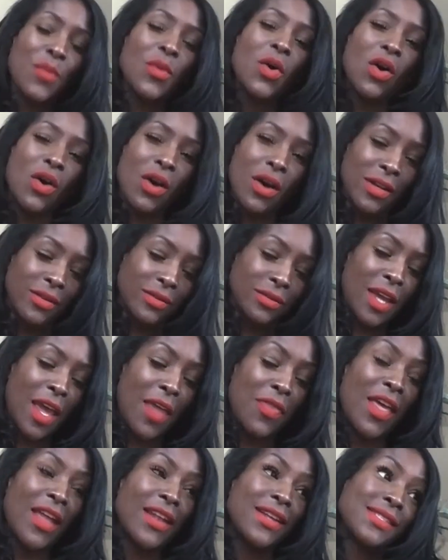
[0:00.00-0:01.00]
on. And
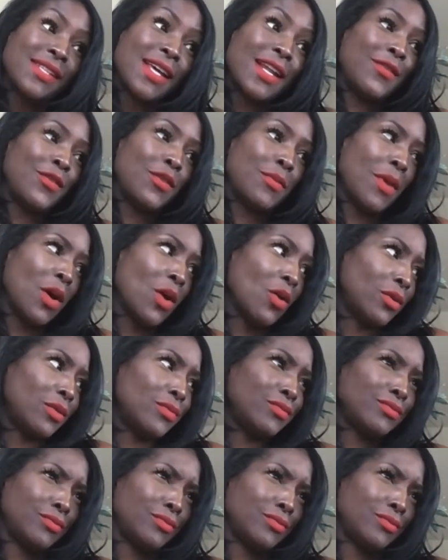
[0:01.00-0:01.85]
then it's not even milk.